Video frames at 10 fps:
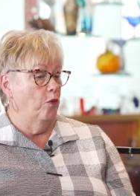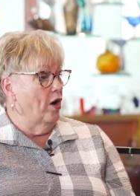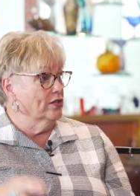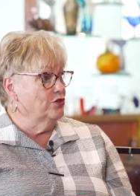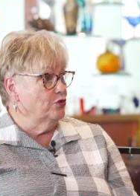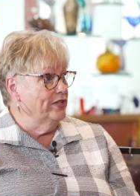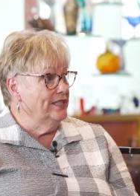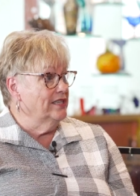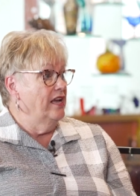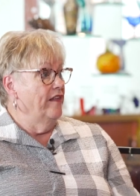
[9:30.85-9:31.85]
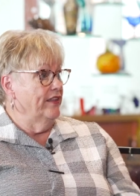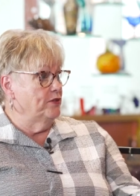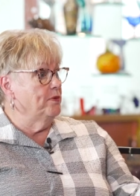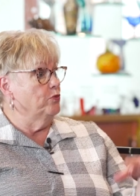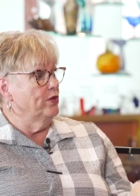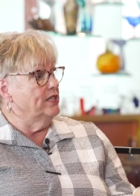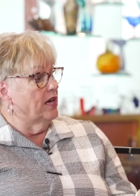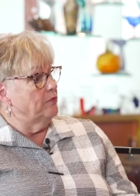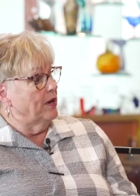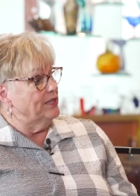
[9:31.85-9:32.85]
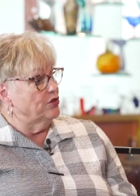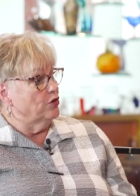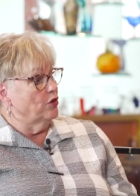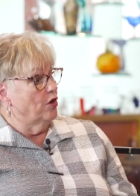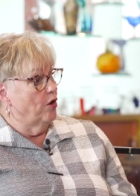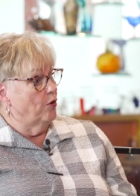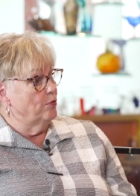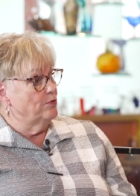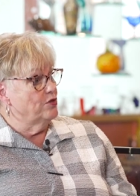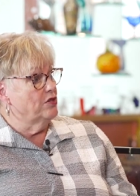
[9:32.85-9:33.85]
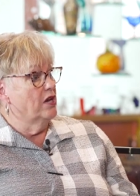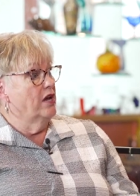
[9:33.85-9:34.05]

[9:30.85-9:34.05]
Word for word: Water Street that's been redone by Circle Homes.